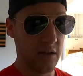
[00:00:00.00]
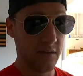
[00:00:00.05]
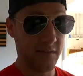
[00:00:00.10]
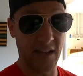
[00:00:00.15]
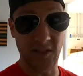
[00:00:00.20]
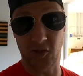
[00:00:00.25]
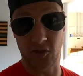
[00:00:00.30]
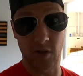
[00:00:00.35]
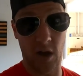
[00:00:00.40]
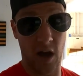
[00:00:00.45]

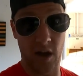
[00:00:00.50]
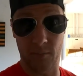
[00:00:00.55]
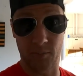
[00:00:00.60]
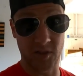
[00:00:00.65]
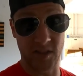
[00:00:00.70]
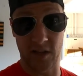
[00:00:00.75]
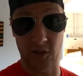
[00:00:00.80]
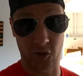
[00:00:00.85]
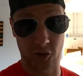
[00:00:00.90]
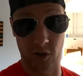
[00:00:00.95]
That's
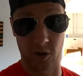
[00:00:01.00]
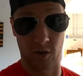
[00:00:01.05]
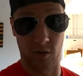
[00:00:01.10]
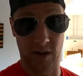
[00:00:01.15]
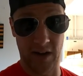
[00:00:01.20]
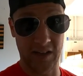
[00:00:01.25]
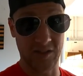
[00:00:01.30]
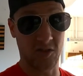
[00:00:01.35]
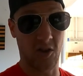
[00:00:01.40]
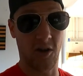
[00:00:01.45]
100% true.
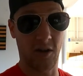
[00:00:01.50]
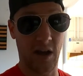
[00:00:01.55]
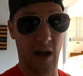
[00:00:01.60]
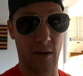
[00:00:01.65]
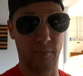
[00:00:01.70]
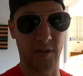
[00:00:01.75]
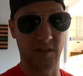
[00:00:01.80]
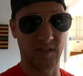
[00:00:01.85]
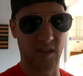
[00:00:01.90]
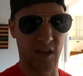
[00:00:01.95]
And I saw a
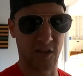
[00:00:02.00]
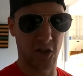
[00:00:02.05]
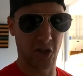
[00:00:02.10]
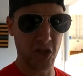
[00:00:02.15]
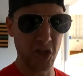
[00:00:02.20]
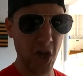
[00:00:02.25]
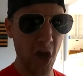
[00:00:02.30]
comment saying like,